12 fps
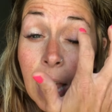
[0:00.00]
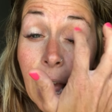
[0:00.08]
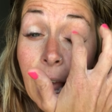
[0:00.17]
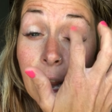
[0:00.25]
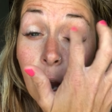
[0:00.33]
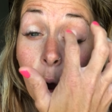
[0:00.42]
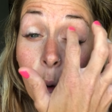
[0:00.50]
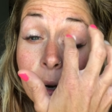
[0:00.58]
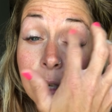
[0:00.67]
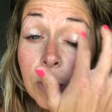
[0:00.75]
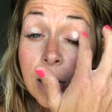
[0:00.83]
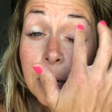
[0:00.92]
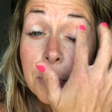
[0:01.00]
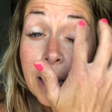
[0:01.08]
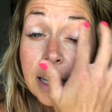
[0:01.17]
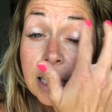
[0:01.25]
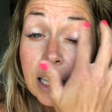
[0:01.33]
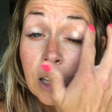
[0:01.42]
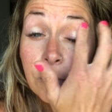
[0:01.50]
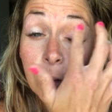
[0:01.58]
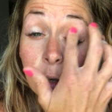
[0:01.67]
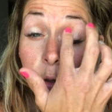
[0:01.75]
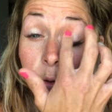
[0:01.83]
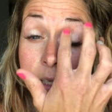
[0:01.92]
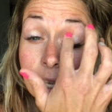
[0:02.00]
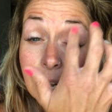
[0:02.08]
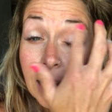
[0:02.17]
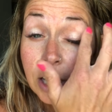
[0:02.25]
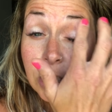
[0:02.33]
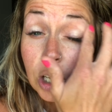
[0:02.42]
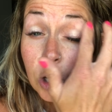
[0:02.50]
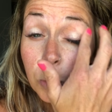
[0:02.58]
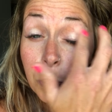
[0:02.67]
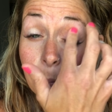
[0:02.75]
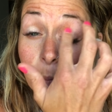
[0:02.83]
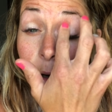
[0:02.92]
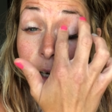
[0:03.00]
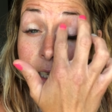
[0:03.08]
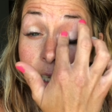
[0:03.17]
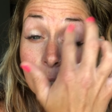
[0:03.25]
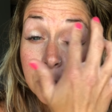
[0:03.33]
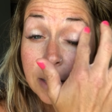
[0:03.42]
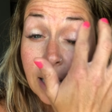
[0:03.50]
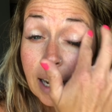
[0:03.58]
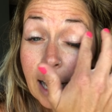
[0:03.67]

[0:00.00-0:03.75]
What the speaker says: I always recommend, if you use that that